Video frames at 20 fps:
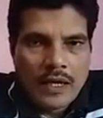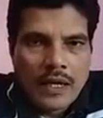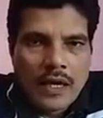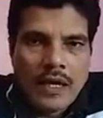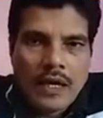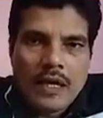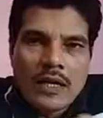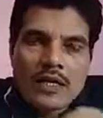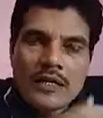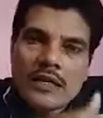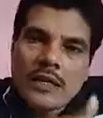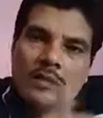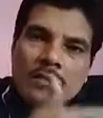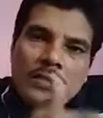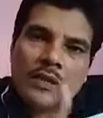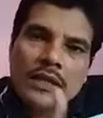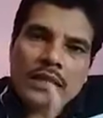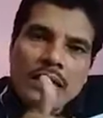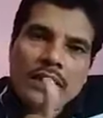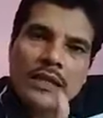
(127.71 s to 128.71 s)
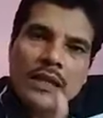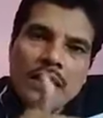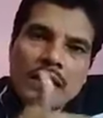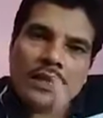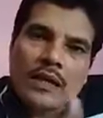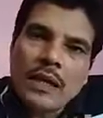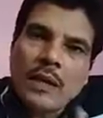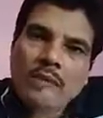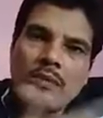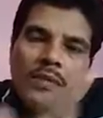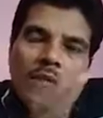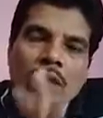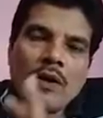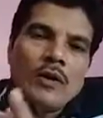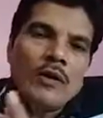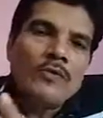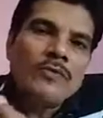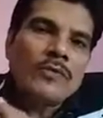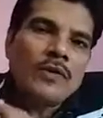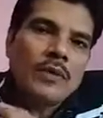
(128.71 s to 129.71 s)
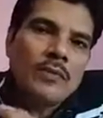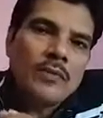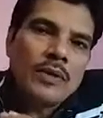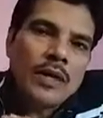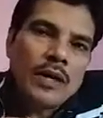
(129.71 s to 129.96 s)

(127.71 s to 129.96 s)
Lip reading: And something that comes out from the